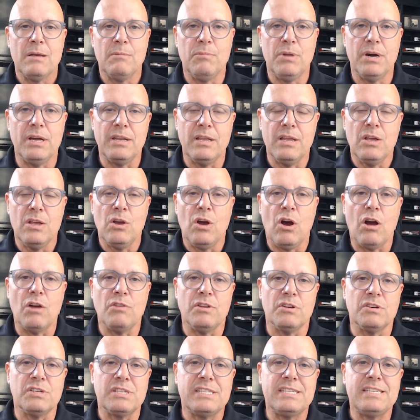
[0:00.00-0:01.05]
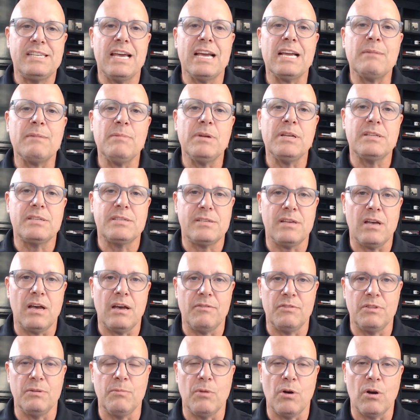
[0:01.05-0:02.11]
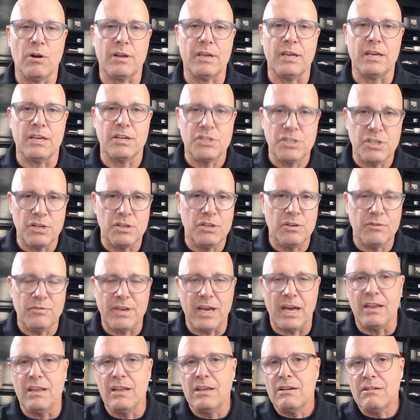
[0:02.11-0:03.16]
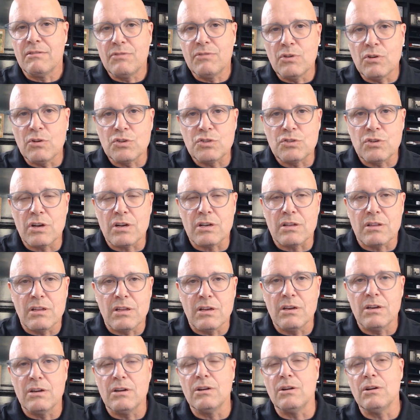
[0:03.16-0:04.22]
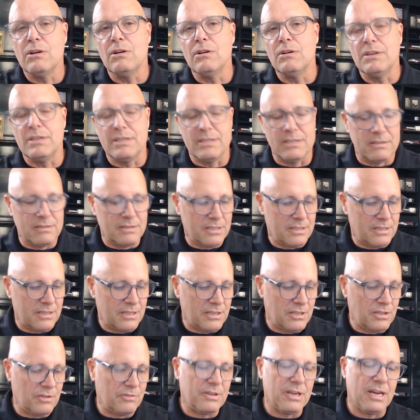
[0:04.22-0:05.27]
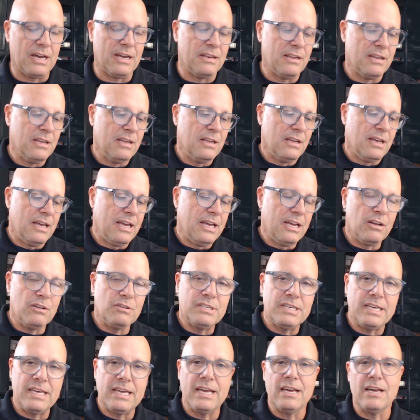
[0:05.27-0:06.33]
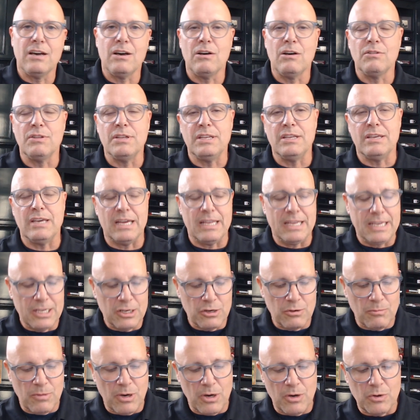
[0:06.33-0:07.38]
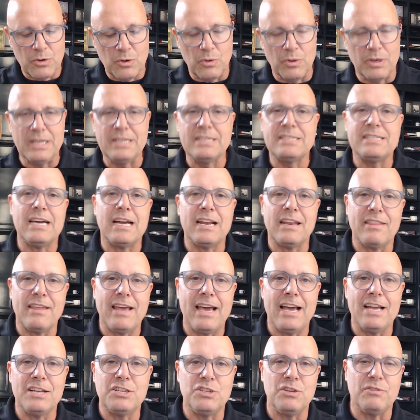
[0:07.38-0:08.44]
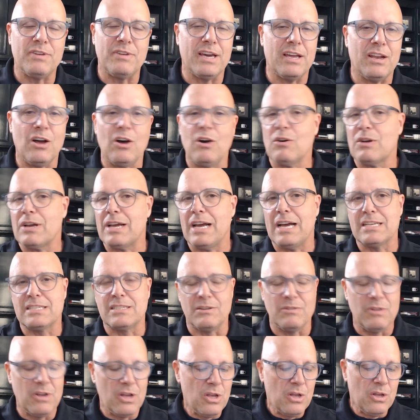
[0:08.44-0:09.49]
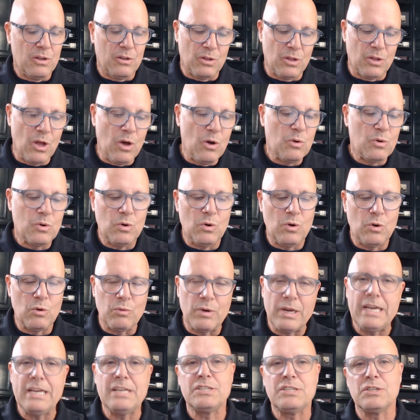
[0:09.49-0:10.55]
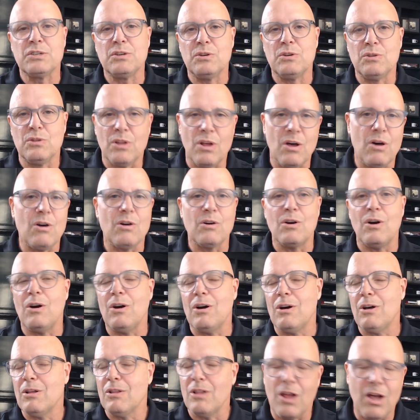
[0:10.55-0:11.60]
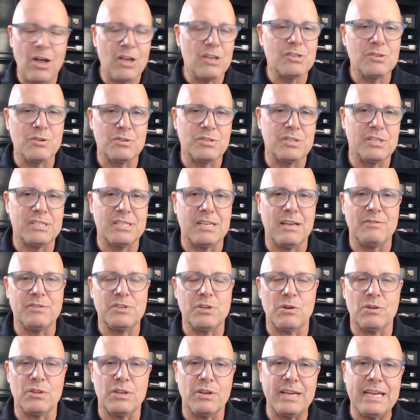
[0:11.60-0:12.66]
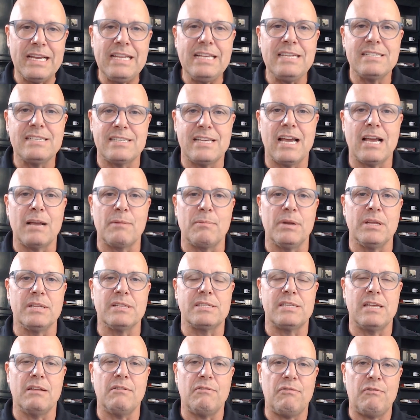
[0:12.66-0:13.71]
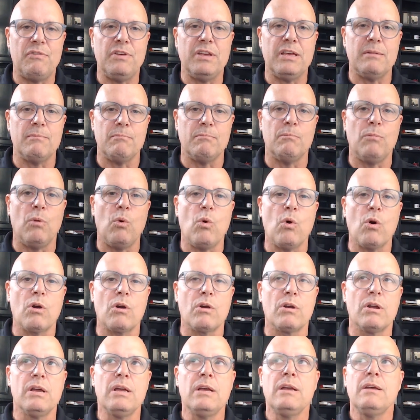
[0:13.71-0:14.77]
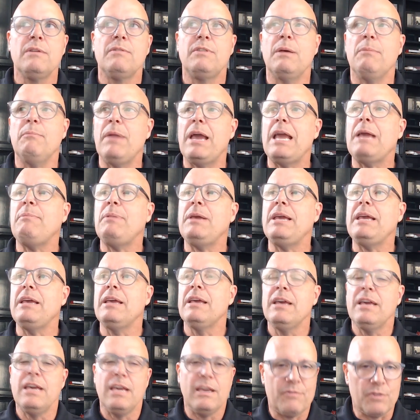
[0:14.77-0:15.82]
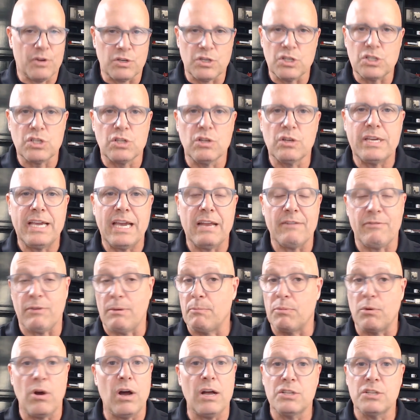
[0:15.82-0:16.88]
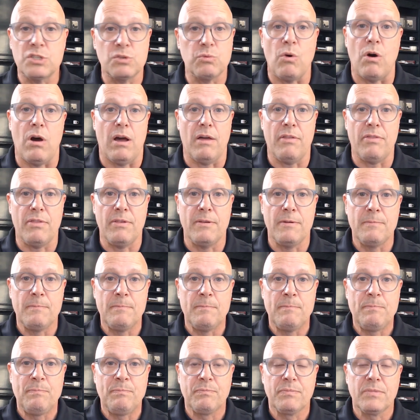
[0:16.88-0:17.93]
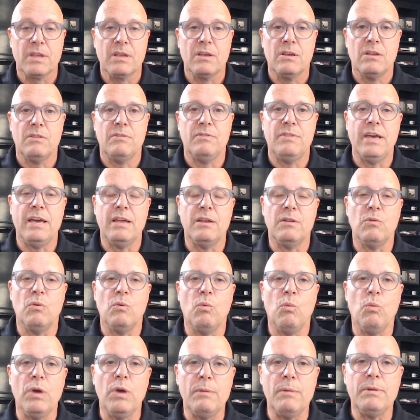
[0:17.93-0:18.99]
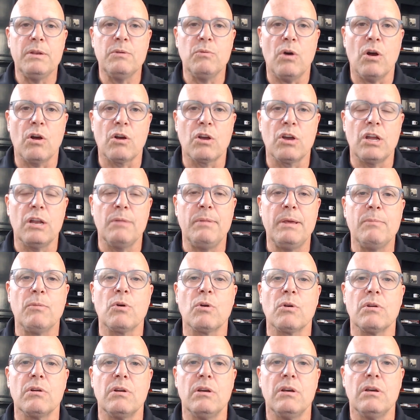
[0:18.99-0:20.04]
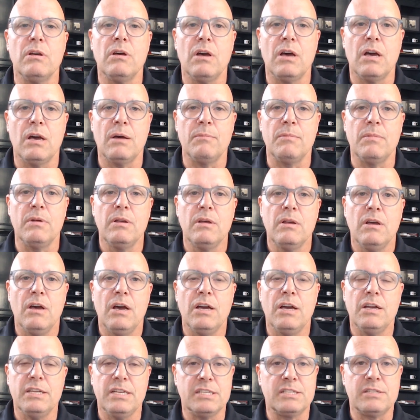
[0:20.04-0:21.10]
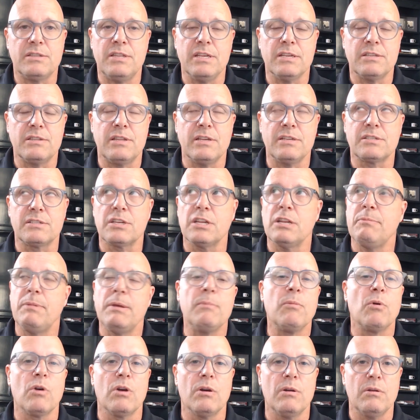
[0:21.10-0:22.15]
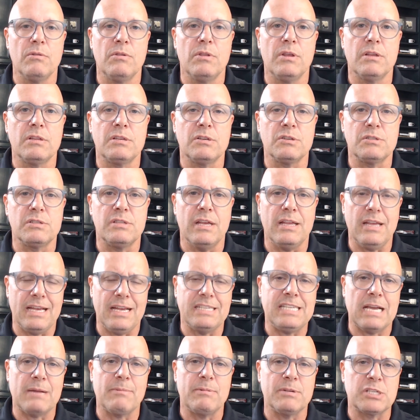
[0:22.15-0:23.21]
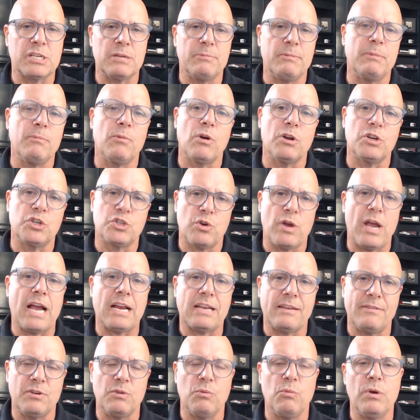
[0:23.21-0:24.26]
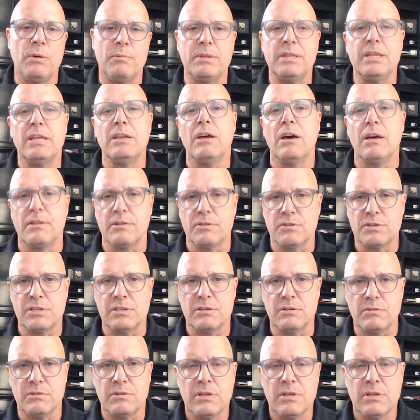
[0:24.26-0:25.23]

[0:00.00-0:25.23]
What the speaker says: But are there segments of the market? Because you've got full truckload and then you've got LTL, then you got intermodal, and inside of that, you've got all kinds of local, regional, long haul, all sorts of stuff. So, are there any segments that fit more that maybe if you're just looking at it from broad swath, that women are going to be more, that's going to be more, that segment's going to be more attractive to women than others?